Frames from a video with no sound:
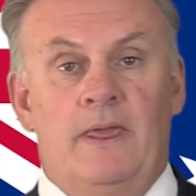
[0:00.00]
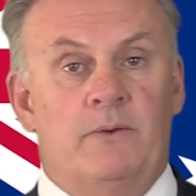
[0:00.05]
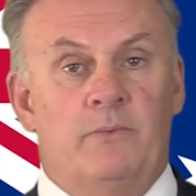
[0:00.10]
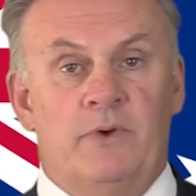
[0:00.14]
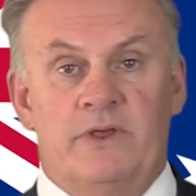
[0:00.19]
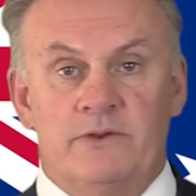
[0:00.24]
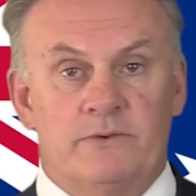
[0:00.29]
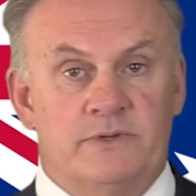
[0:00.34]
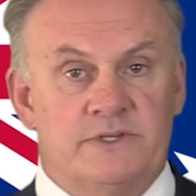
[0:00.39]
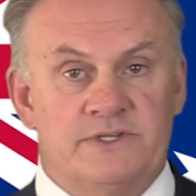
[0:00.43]

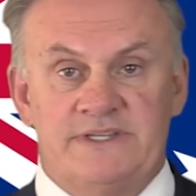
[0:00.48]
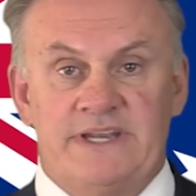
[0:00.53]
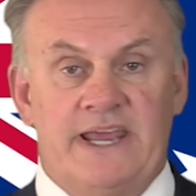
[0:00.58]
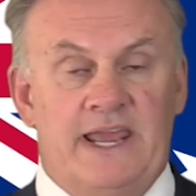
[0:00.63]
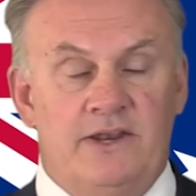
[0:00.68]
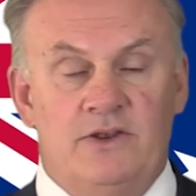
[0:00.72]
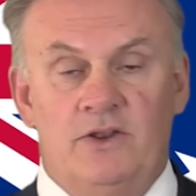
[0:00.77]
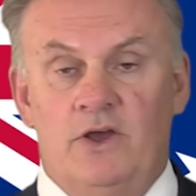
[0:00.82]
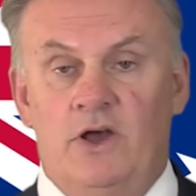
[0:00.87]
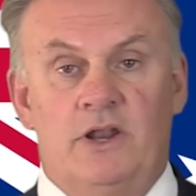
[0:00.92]
whether it's
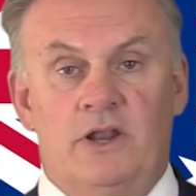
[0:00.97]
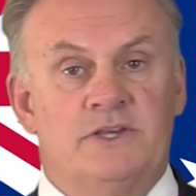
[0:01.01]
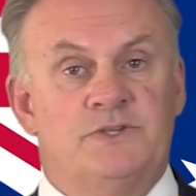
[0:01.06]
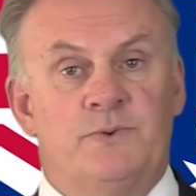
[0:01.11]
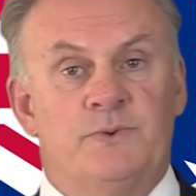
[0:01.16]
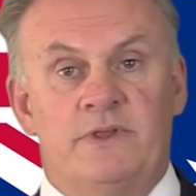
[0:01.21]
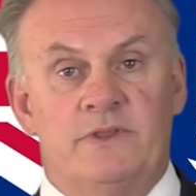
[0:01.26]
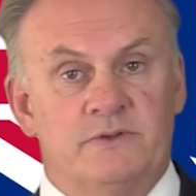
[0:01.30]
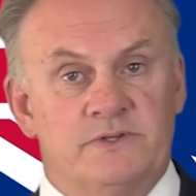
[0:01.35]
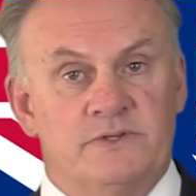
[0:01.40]

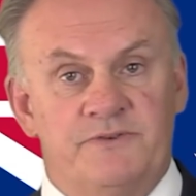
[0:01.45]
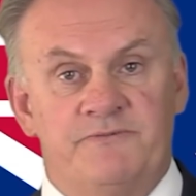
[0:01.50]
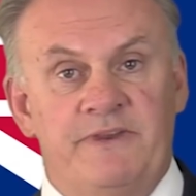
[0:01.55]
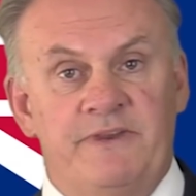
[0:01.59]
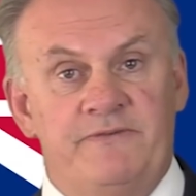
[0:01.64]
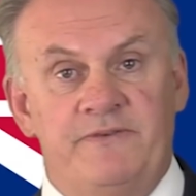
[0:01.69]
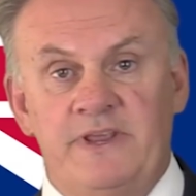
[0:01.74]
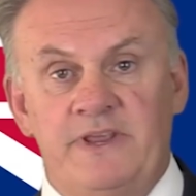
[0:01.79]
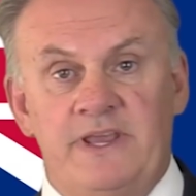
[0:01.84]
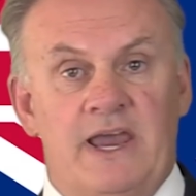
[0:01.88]
$10, whether it's
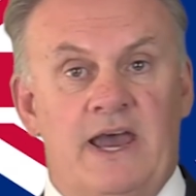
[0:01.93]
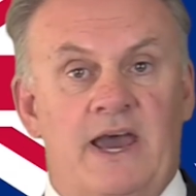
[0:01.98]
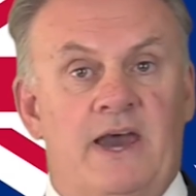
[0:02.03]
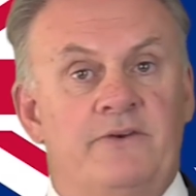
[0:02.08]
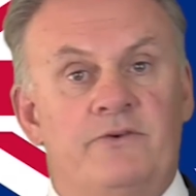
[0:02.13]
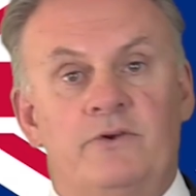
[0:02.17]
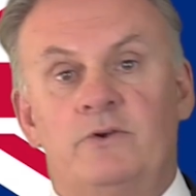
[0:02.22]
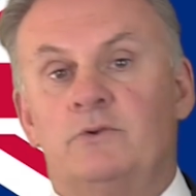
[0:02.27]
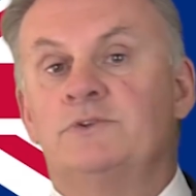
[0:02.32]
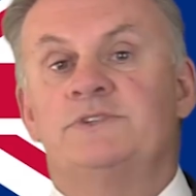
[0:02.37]
$50,
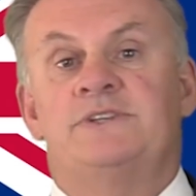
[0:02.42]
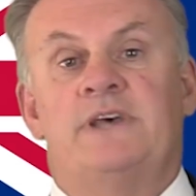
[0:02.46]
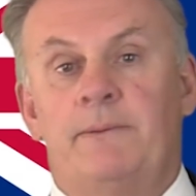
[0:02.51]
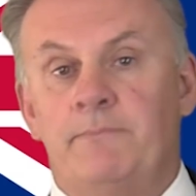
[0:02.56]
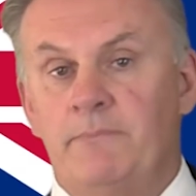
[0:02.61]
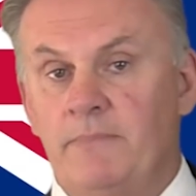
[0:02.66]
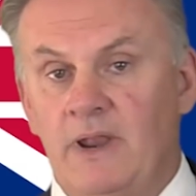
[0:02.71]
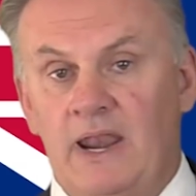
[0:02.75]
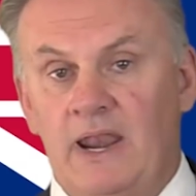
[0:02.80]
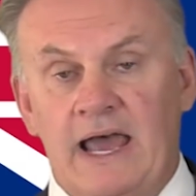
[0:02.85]
$100 or
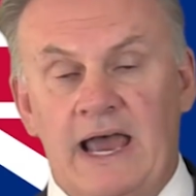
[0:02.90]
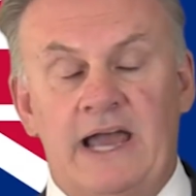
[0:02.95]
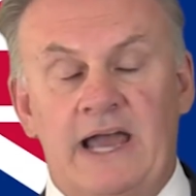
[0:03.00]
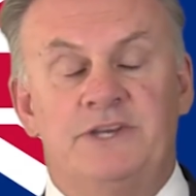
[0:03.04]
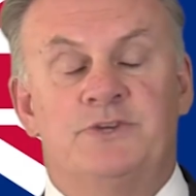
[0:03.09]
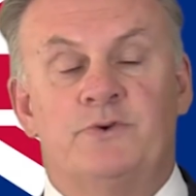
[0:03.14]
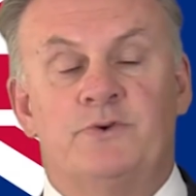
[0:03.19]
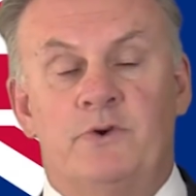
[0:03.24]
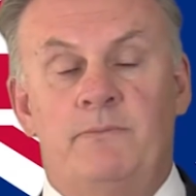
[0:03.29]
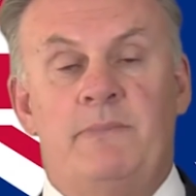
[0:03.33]
some
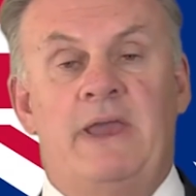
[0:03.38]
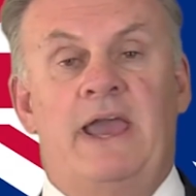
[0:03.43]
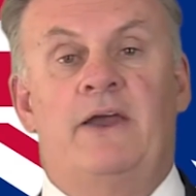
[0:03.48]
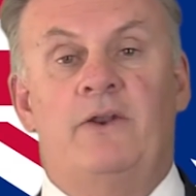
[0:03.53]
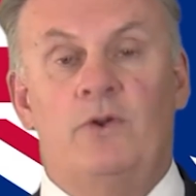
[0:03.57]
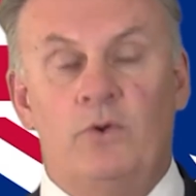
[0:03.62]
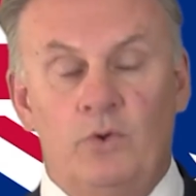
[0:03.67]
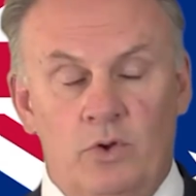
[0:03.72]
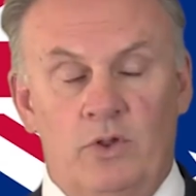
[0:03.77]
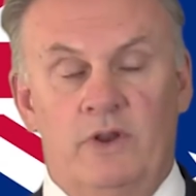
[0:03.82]
larger
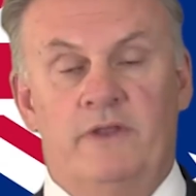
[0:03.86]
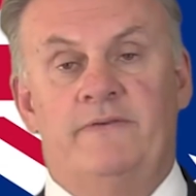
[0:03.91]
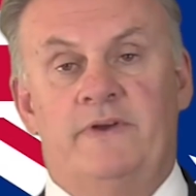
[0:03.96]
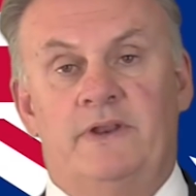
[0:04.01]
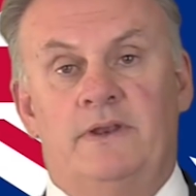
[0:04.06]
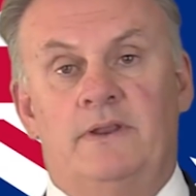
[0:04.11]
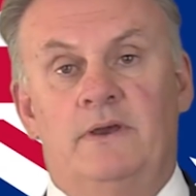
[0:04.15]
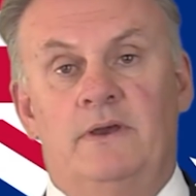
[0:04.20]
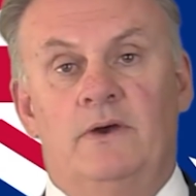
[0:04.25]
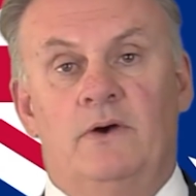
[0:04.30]
amount, all of
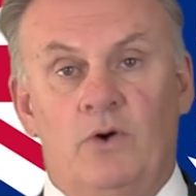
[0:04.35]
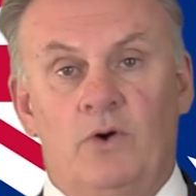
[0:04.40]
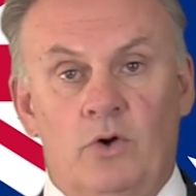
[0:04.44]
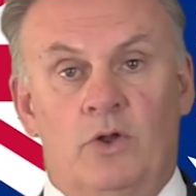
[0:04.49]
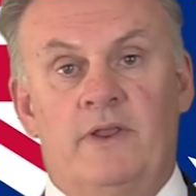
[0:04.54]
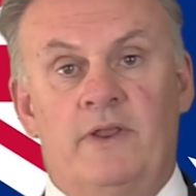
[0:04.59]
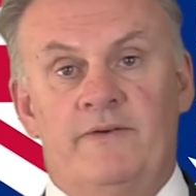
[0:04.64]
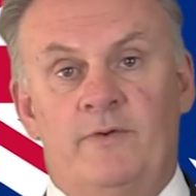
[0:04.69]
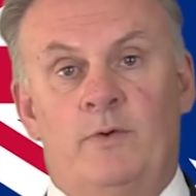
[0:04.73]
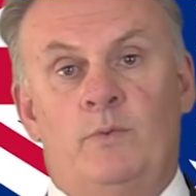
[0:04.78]

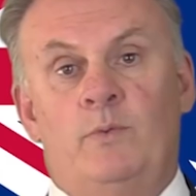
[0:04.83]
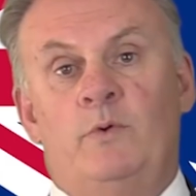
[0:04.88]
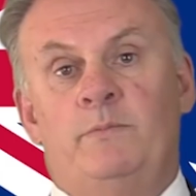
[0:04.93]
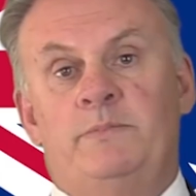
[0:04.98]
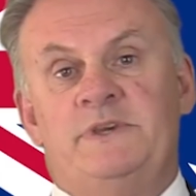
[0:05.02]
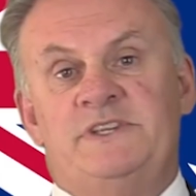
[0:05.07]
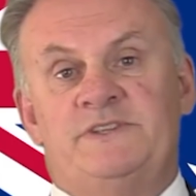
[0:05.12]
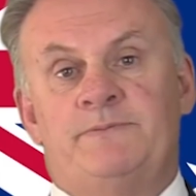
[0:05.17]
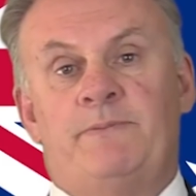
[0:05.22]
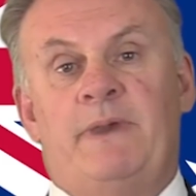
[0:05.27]
it will
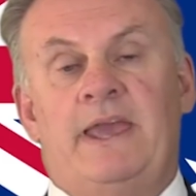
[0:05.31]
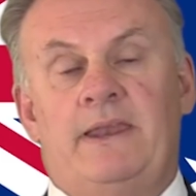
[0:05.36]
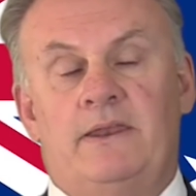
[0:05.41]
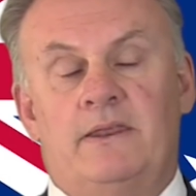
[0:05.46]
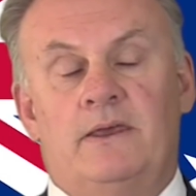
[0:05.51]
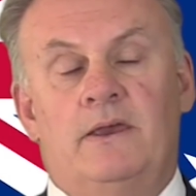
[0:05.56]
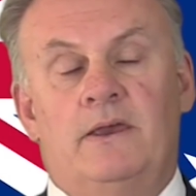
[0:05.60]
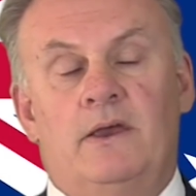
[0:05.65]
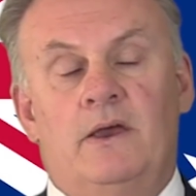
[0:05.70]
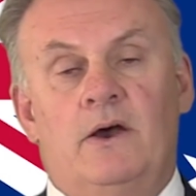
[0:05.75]
be
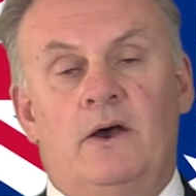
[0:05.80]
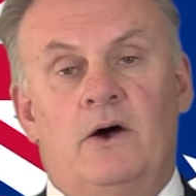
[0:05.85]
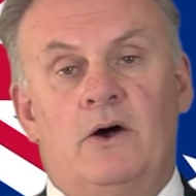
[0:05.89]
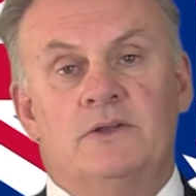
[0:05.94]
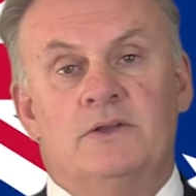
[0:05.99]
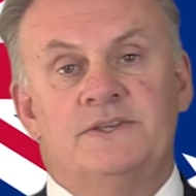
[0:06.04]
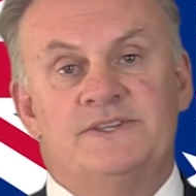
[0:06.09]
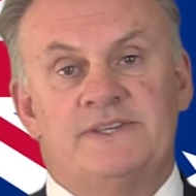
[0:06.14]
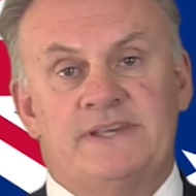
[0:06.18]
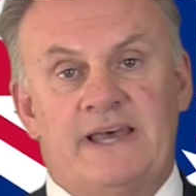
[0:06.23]
spent
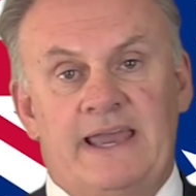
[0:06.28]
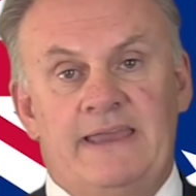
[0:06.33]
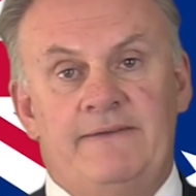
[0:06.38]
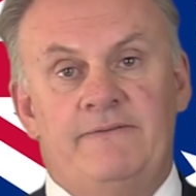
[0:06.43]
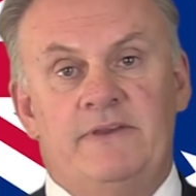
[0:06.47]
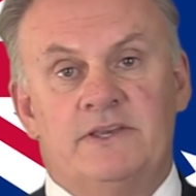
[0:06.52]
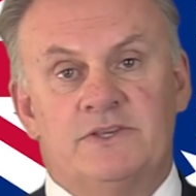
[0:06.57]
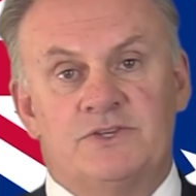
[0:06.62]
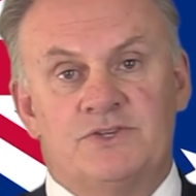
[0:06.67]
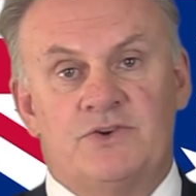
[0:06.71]
on
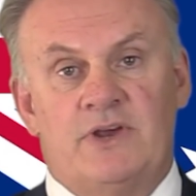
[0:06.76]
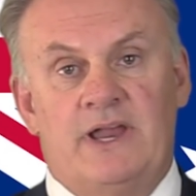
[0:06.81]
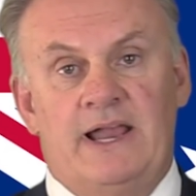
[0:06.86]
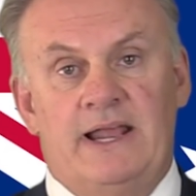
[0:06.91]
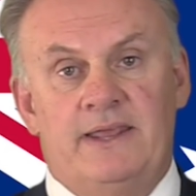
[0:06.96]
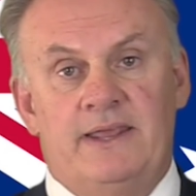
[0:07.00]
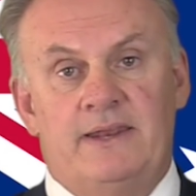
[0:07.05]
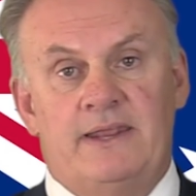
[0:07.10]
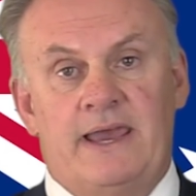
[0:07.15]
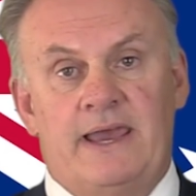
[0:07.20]
Saving
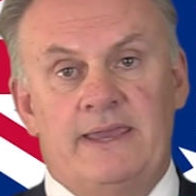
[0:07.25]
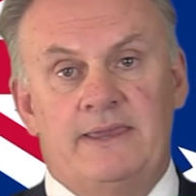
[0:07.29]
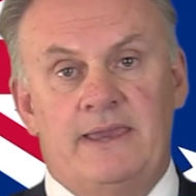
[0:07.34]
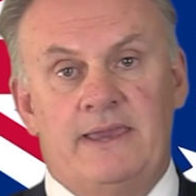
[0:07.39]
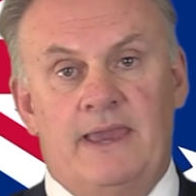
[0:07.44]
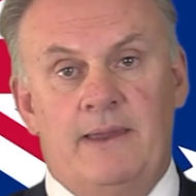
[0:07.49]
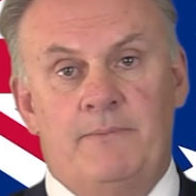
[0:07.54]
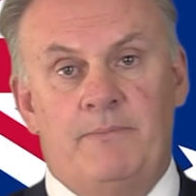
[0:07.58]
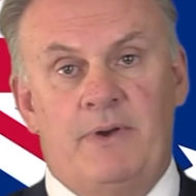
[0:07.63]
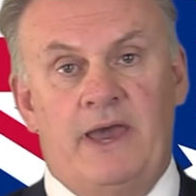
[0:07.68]
Australia Day
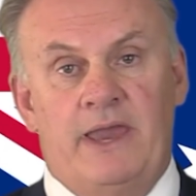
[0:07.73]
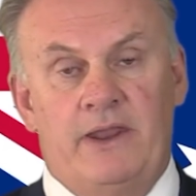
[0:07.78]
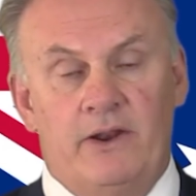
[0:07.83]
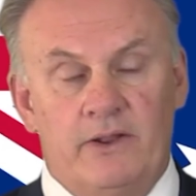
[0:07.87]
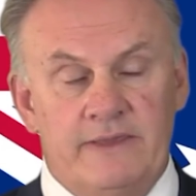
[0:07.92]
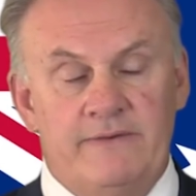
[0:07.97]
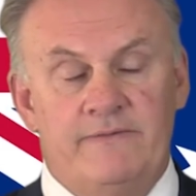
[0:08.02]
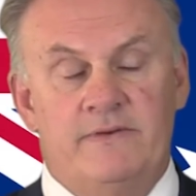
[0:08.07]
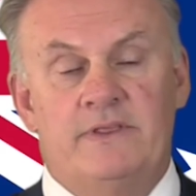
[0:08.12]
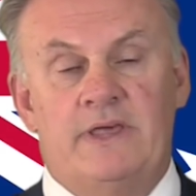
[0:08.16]
campaign.
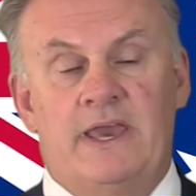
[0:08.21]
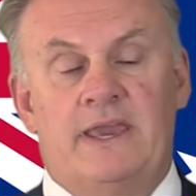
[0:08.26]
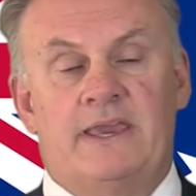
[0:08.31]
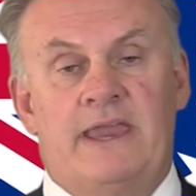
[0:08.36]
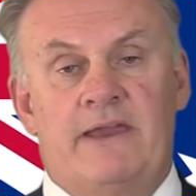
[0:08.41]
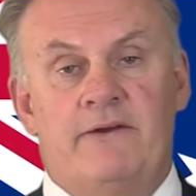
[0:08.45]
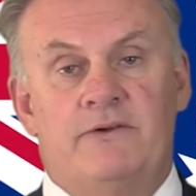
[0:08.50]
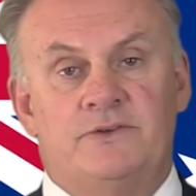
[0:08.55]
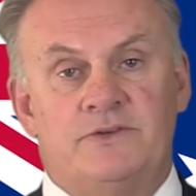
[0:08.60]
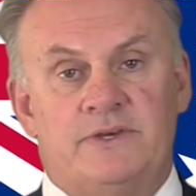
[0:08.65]
I'll give you that
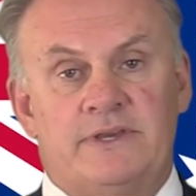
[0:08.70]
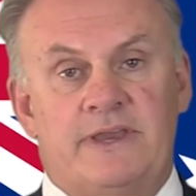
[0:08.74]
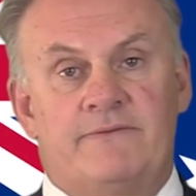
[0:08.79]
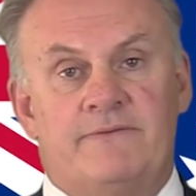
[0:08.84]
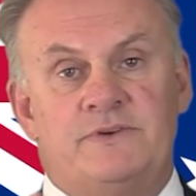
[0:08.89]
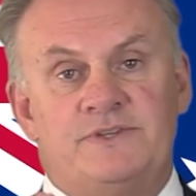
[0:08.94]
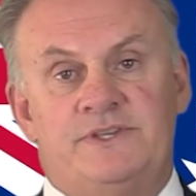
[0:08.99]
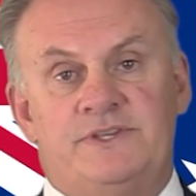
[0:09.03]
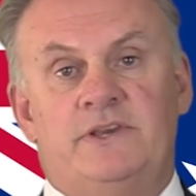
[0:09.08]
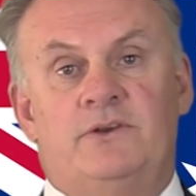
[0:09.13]
guarantee.
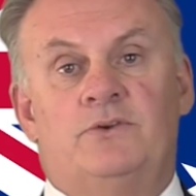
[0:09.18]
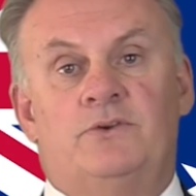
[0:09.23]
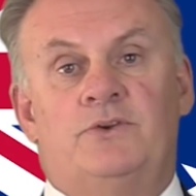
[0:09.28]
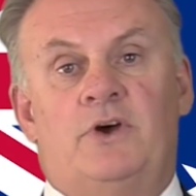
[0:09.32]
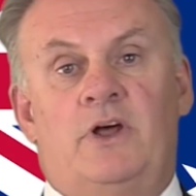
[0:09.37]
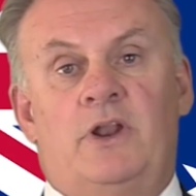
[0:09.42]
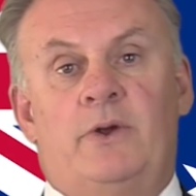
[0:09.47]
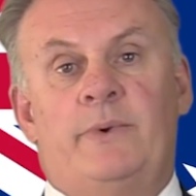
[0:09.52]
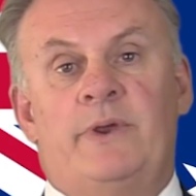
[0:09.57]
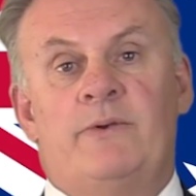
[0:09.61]
Every single
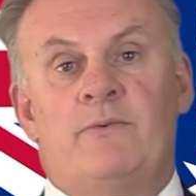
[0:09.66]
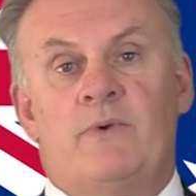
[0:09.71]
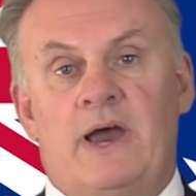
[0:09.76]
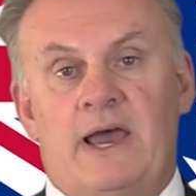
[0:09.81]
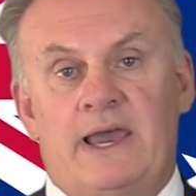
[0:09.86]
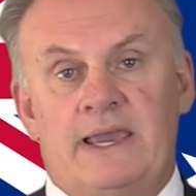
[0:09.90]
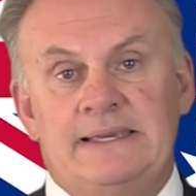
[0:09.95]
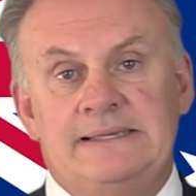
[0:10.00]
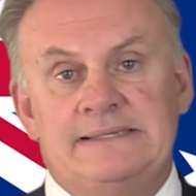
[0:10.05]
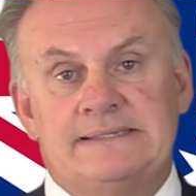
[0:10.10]
dollar we
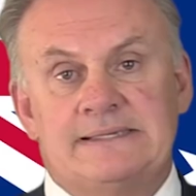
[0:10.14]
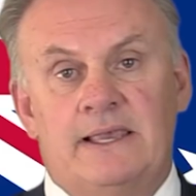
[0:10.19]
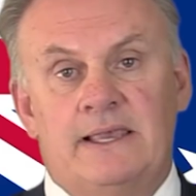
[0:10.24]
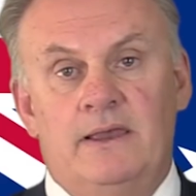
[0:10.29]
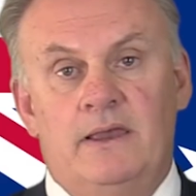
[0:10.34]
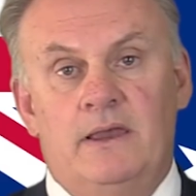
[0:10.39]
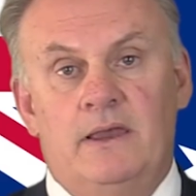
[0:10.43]
raise